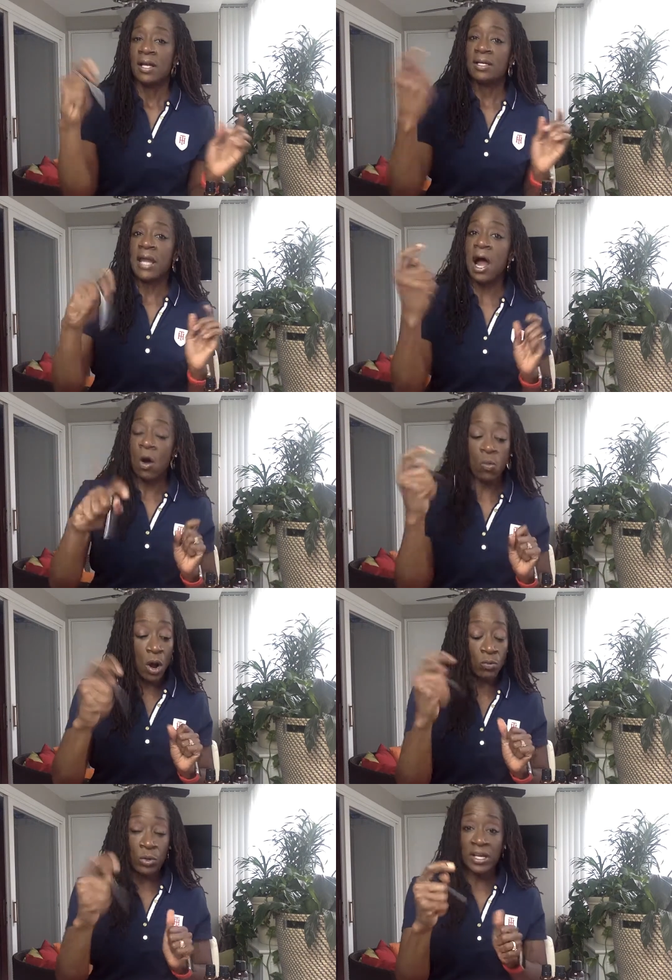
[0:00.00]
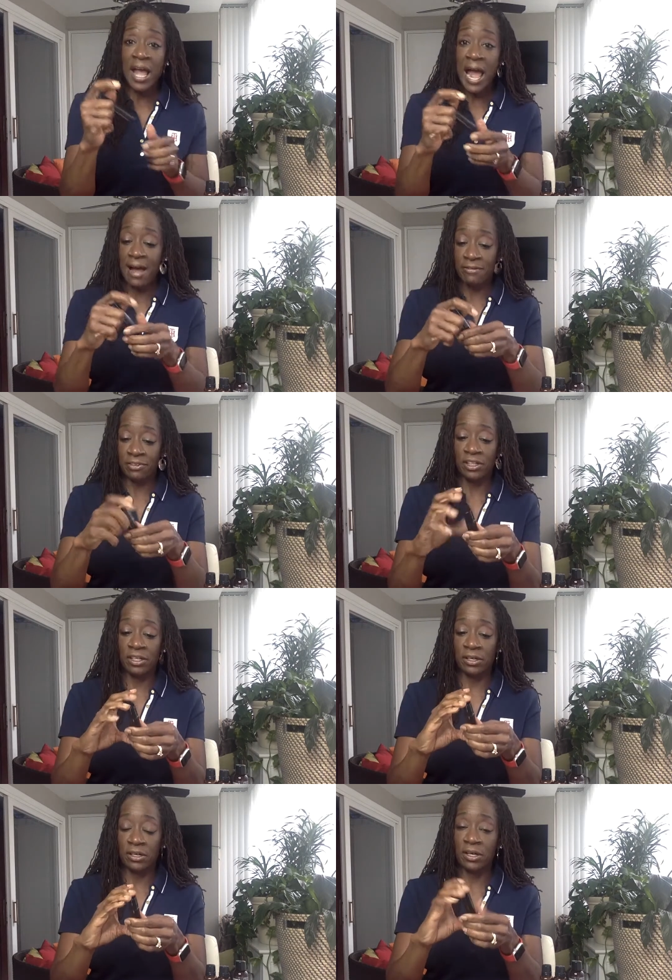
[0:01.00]
Now what we have
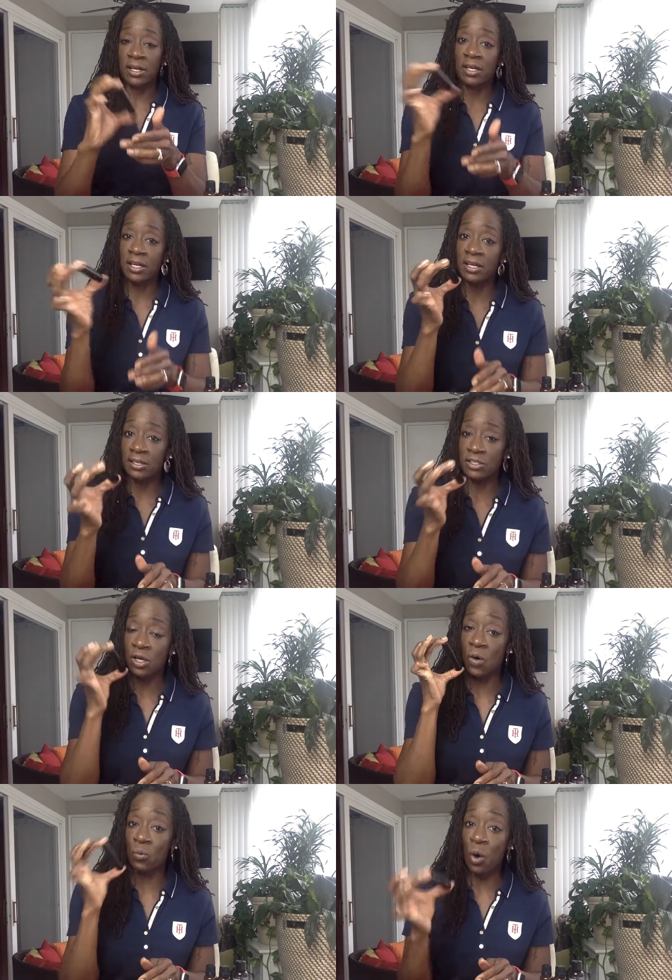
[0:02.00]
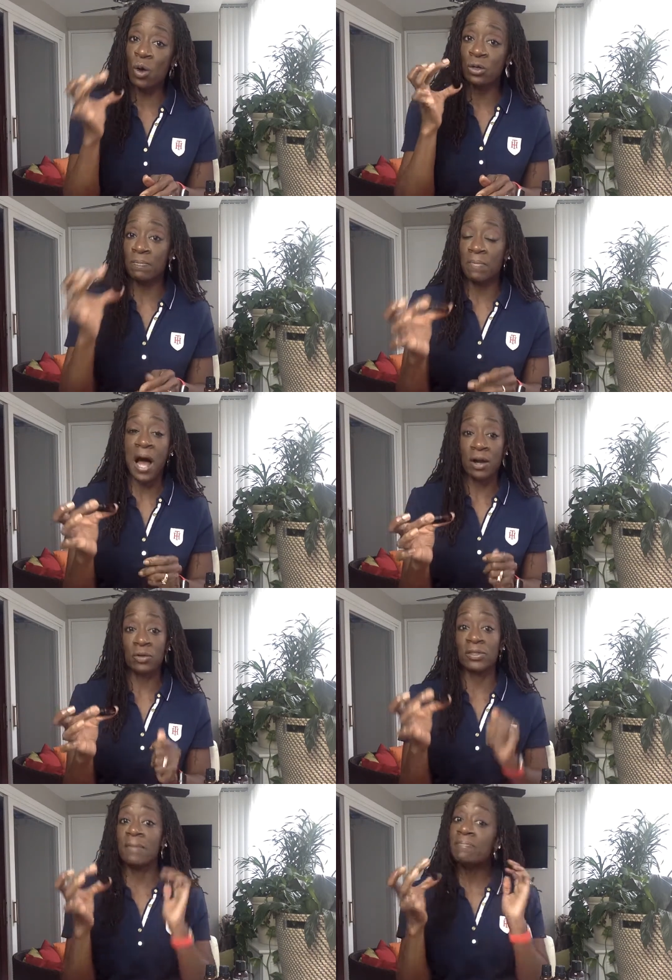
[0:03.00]
here is a roller bottle
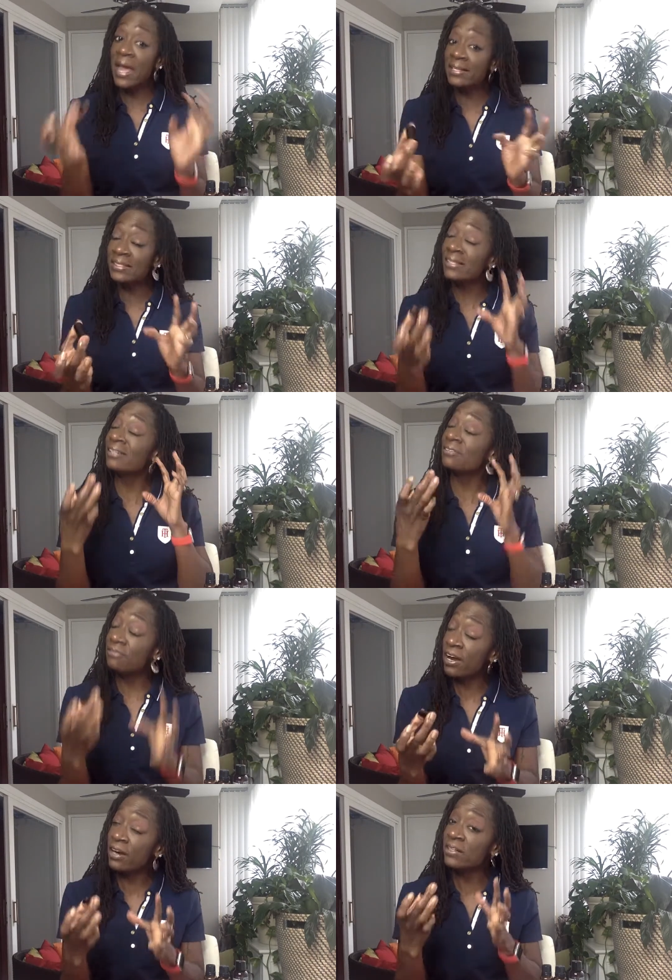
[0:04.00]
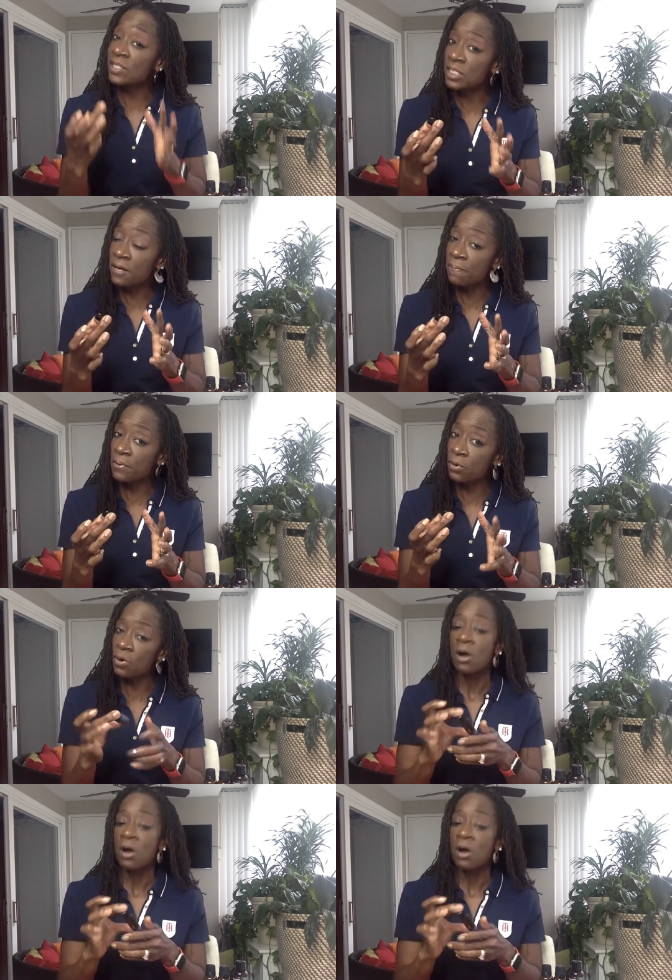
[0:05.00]
that makes things very simple